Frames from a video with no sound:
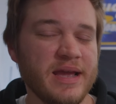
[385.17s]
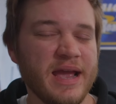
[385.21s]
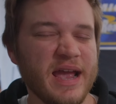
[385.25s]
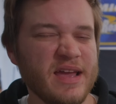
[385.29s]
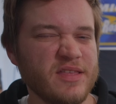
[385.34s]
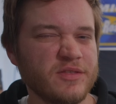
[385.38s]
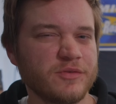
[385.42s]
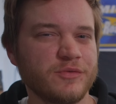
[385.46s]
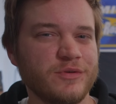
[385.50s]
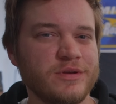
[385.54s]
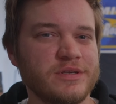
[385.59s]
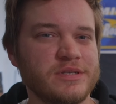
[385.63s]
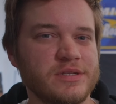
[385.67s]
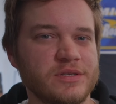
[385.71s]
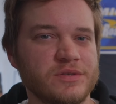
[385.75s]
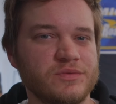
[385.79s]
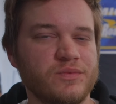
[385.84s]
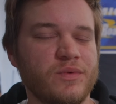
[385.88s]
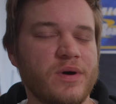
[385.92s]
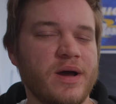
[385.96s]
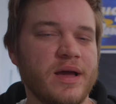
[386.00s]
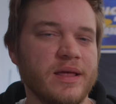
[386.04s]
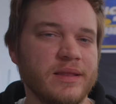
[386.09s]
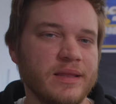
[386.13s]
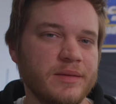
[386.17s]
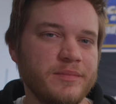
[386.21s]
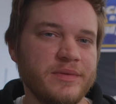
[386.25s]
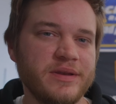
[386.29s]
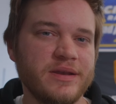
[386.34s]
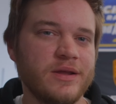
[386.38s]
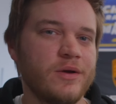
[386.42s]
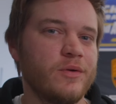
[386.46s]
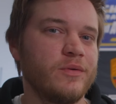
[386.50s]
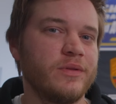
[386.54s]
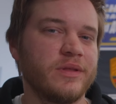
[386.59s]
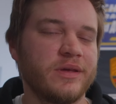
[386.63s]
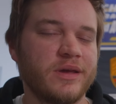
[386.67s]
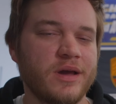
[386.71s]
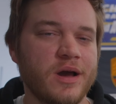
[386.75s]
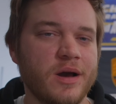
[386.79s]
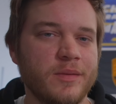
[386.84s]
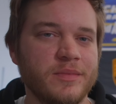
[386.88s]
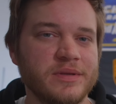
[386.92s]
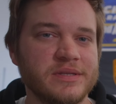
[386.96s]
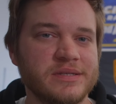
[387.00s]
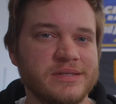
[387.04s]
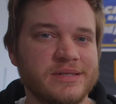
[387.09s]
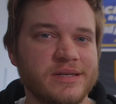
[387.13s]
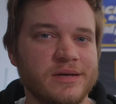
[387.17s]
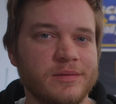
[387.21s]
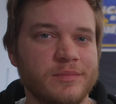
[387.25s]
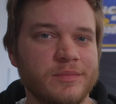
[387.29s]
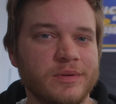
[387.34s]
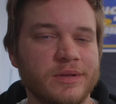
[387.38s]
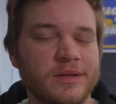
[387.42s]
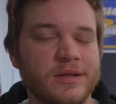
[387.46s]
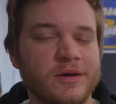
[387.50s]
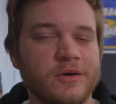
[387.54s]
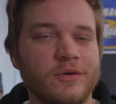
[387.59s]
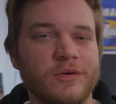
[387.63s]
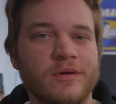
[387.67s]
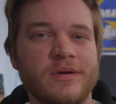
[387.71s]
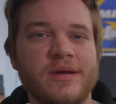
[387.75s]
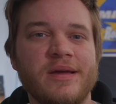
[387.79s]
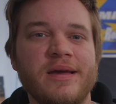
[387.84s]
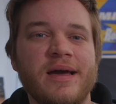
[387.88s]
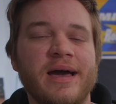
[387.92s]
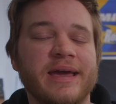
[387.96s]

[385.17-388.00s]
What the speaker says: And the reasons why. Let me know in the comments down below.